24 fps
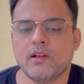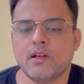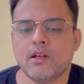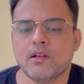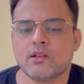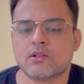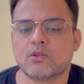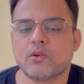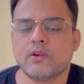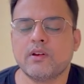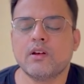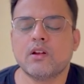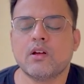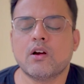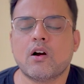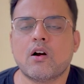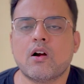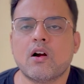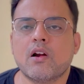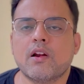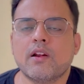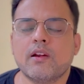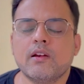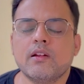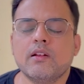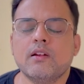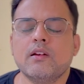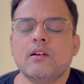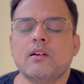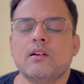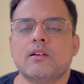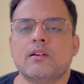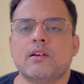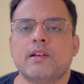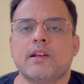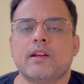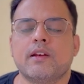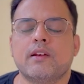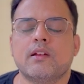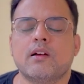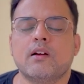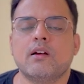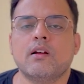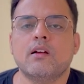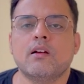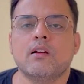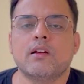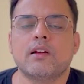So in ordinal
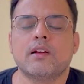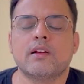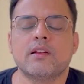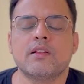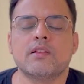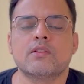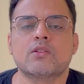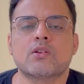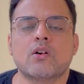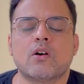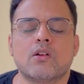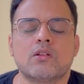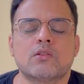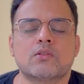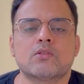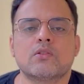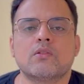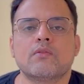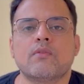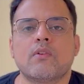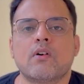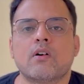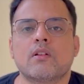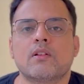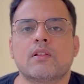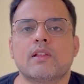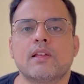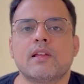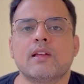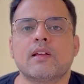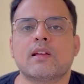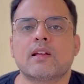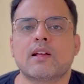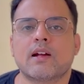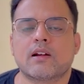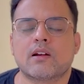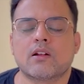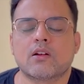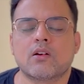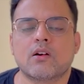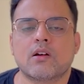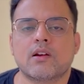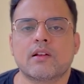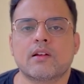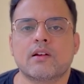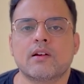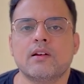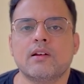data, it is also for the
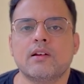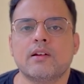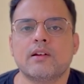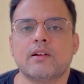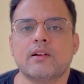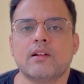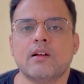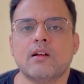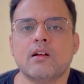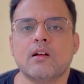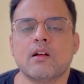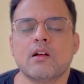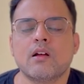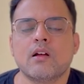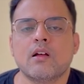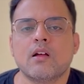categorical data,